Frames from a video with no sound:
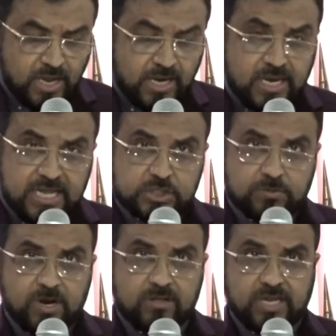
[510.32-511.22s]
Allah
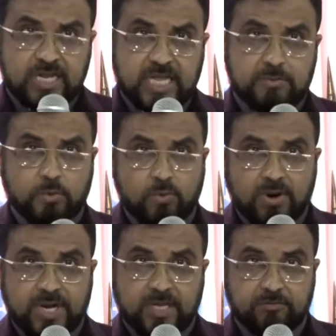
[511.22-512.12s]
subhanahu wa ta'ala gave a
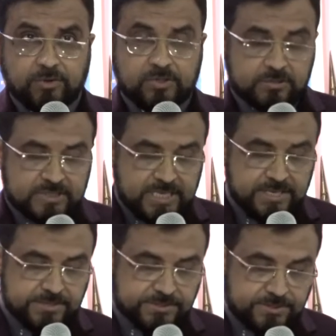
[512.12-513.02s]
warning for those
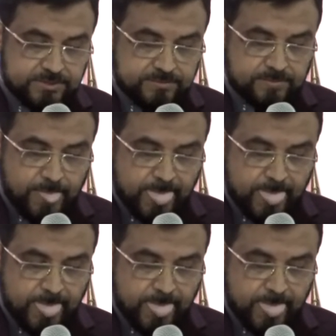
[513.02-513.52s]
leaders.